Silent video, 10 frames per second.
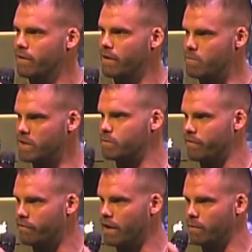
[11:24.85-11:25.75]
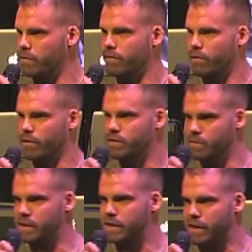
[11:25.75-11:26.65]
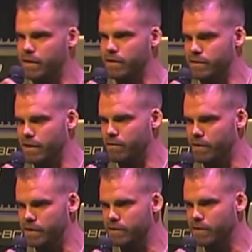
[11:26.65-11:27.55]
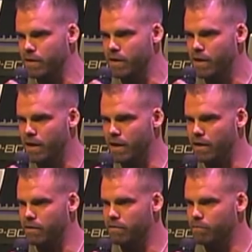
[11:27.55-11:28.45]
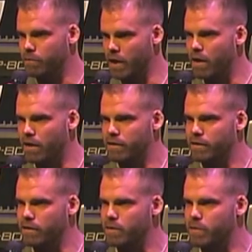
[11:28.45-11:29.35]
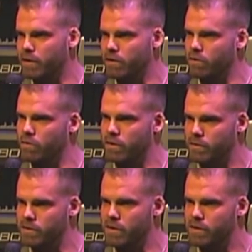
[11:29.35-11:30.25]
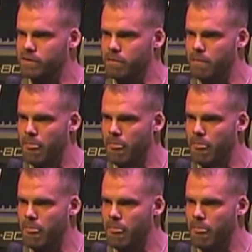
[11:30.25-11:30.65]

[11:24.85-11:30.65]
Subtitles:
I missed my family, of course, I missed the kids anyways. But I did like being alone, it was awesome.